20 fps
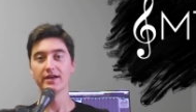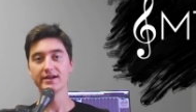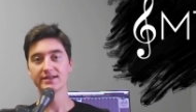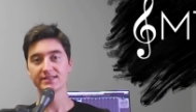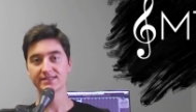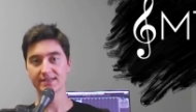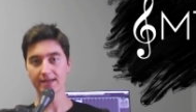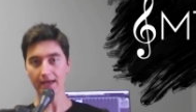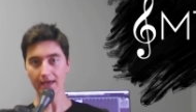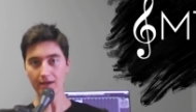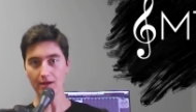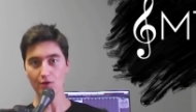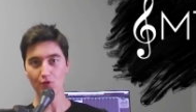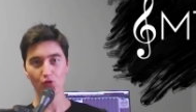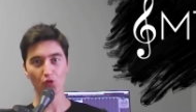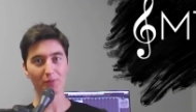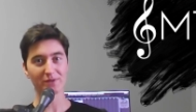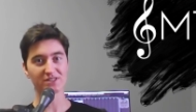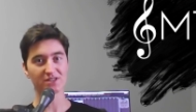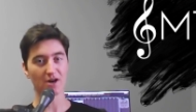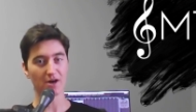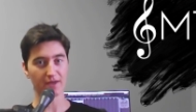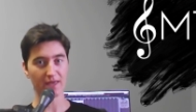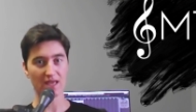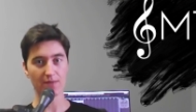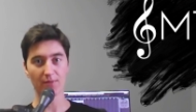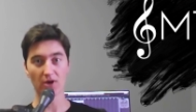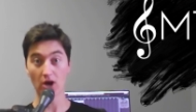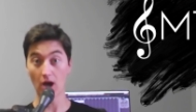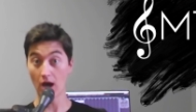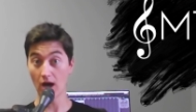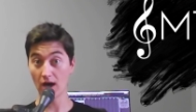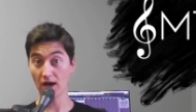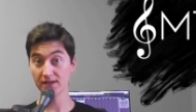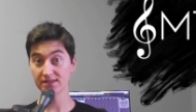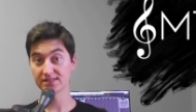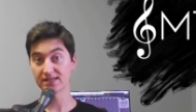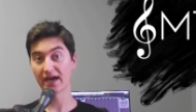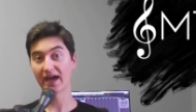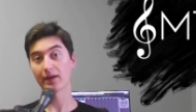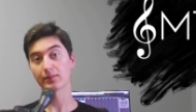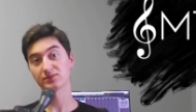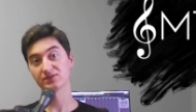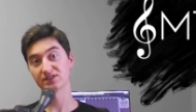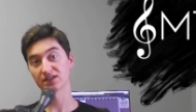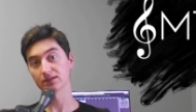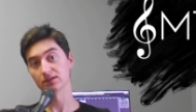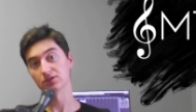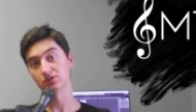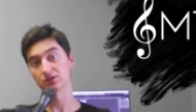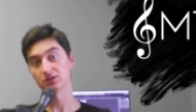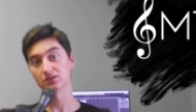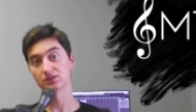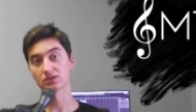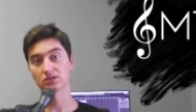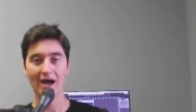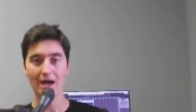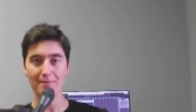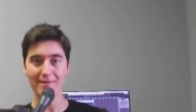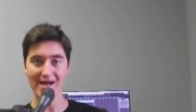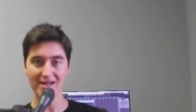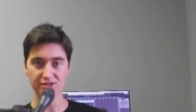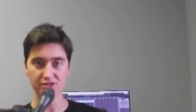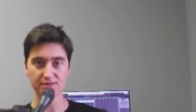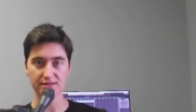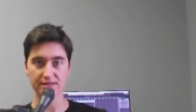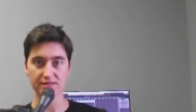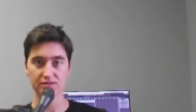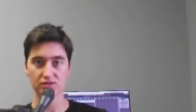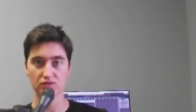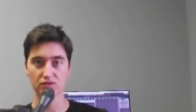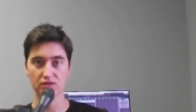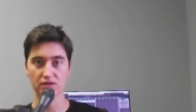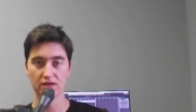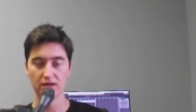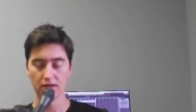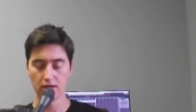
Today, we'll be talking about odd time signatures. Imagine this.